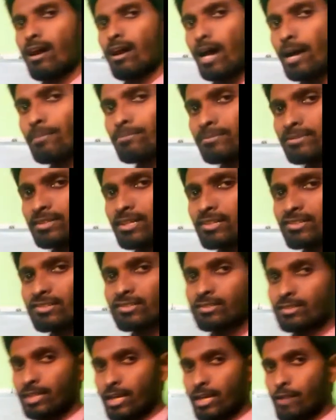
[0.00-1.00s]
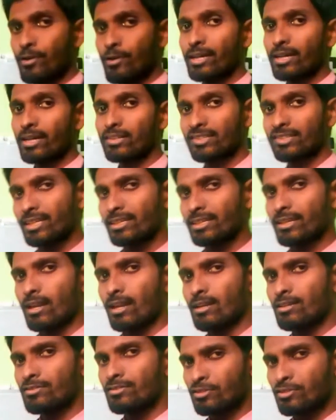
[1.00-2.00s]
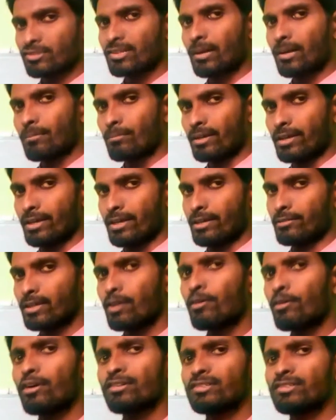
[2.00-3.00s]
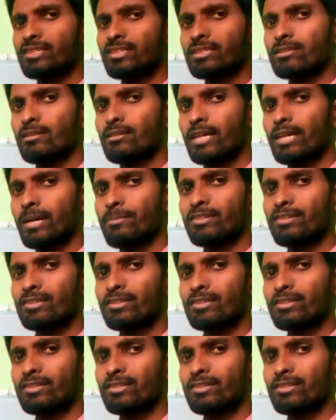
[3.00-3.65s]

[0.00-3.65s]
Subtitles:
I'm just giving a signal to somebody. Now what's the signal name?